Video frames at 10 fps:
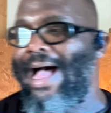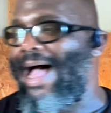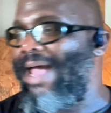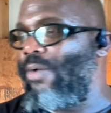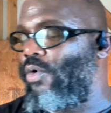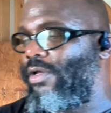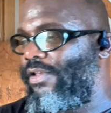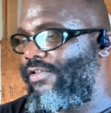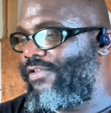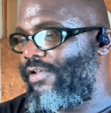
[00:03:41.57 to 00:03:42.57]
I
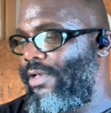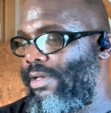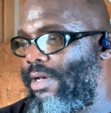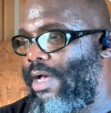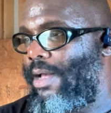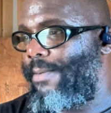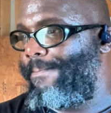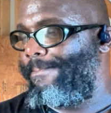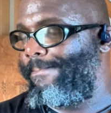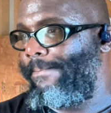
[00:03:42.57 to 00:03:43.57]
was, um,